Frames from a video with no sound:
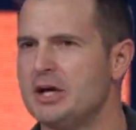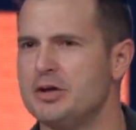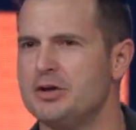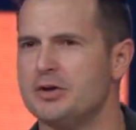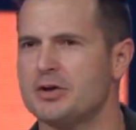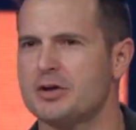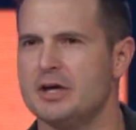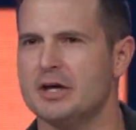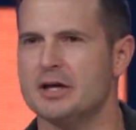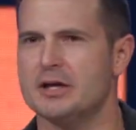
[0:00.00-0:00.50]

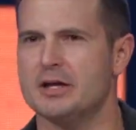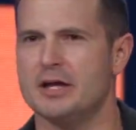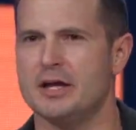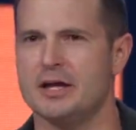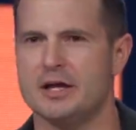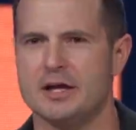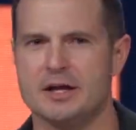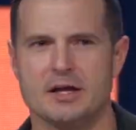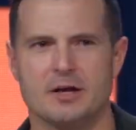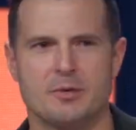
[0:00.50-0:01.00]
you're getting
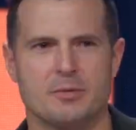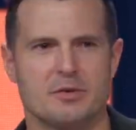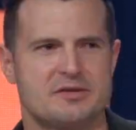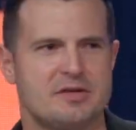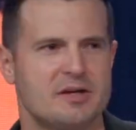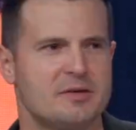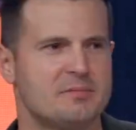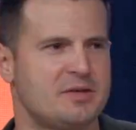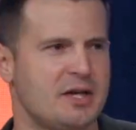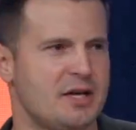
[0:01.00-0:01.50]
hit with
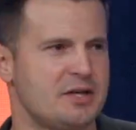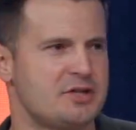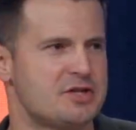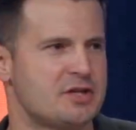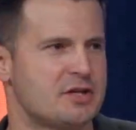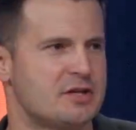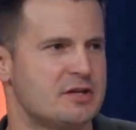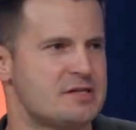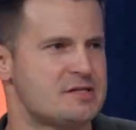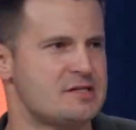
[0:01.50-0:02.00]

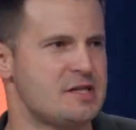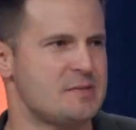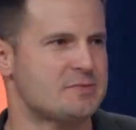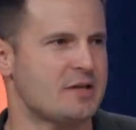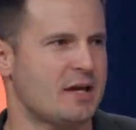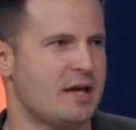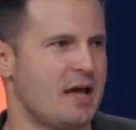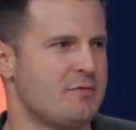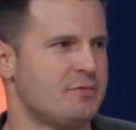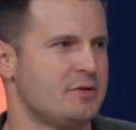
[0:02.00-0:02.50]
temptation. It
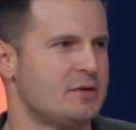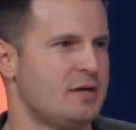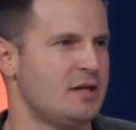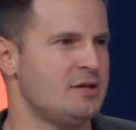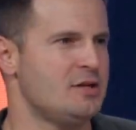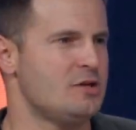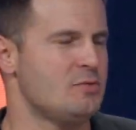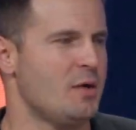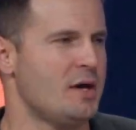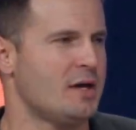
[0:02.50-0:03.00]
seems like every day
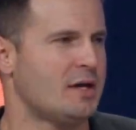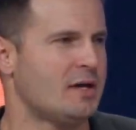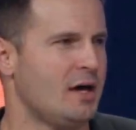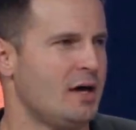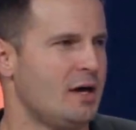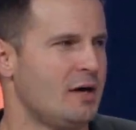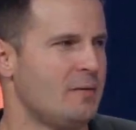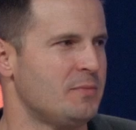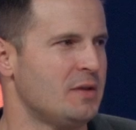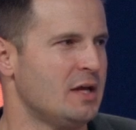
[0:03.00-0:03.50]
you wake
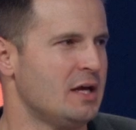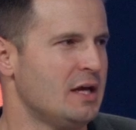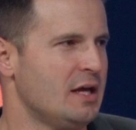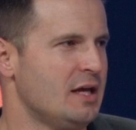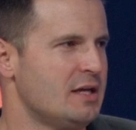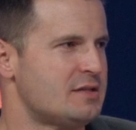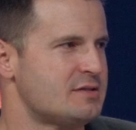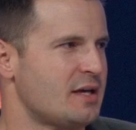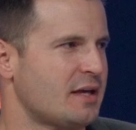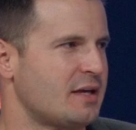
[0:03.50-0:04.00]
up,
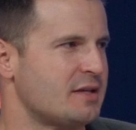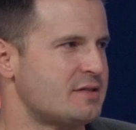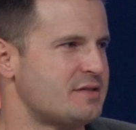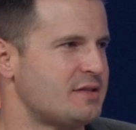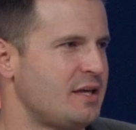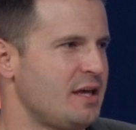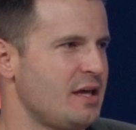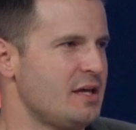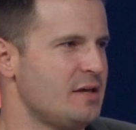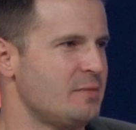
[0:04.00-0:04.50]
it's like a
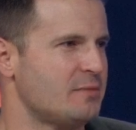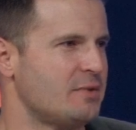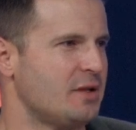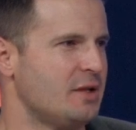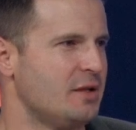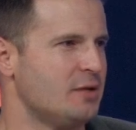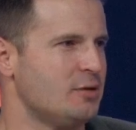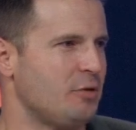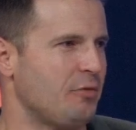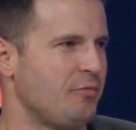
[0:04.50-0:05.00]
scheme to
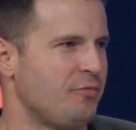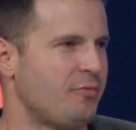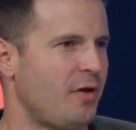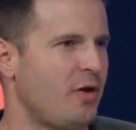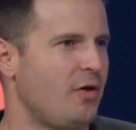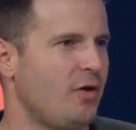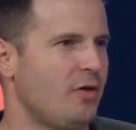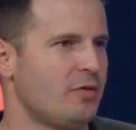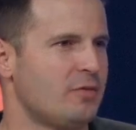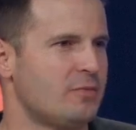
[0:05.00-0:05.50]
get you to
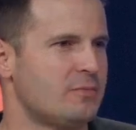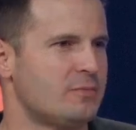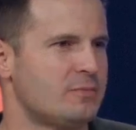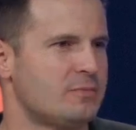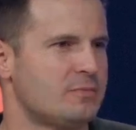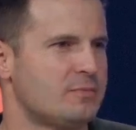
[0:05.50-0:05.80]
fall.